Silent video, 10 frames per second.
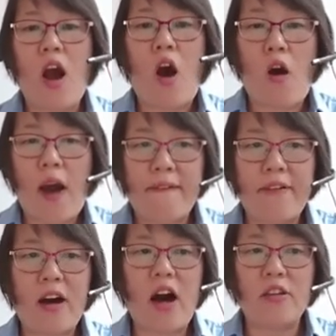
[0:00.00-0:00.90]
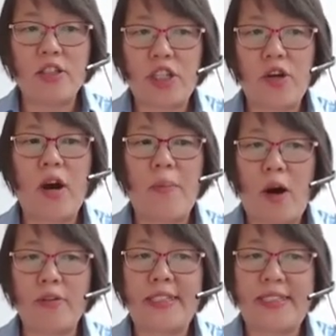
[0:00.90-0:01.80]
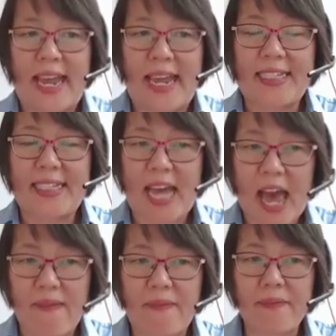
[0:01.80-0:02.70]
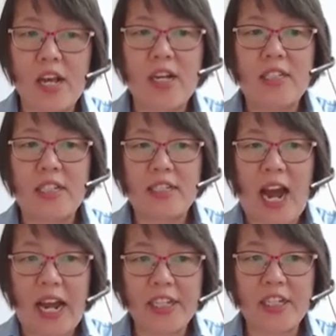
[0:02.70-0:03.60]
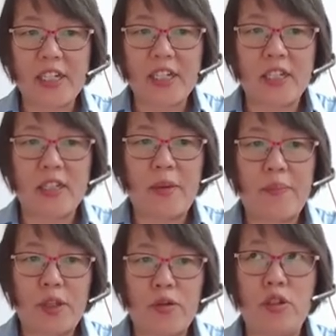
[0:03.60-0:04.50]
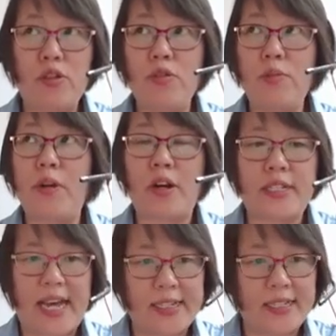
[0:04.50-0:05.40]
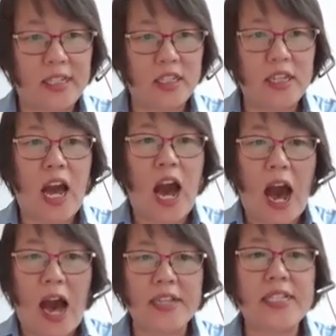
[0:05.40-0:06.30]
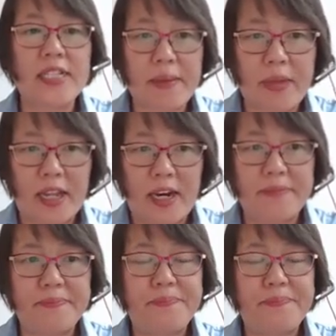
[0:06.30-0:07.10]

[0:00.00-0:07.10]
However, until about day 10, the titers between 2 processes are similar.